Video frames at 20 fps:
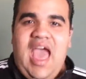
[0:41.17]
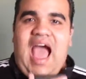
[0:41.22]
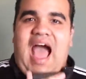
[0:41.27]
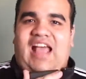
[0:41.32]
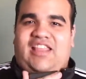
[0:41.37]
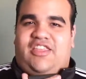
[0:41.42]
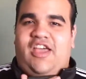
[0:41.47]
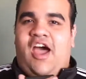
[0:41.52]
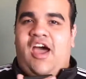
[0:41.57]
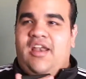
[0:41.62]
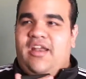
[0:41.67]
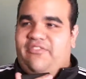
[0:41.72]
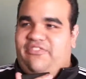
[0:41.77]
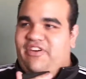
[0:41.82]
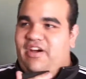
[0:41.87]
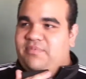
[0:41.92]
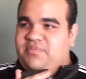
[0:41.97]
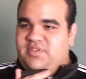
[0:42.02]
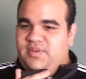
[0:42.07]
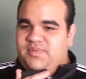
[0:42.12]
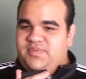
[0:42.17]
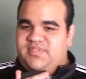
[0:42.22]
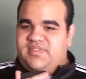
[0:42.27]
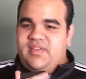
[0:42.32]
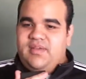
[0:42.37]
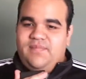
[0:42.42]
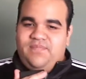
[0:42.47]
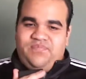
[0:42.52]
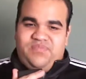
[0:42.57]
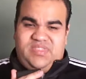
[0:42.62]
a ton of options.
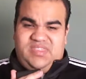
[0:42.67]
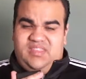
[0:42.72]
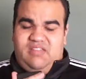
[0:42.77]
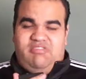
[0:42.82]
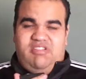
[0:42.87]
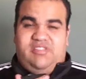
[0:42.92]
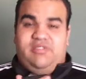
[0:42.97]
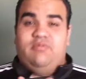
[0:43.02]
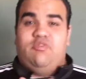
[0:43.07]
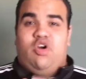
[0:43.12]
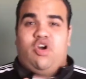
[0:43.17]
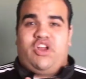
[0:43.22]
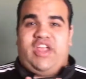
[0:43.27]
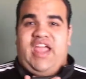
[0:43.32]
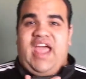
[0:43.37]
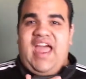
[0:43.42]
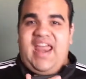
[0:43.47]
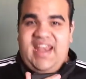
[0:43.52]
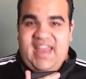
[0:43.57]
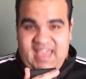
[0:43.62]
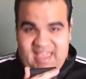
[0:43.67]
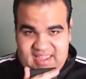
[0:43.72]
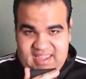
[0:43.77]
There is Workana.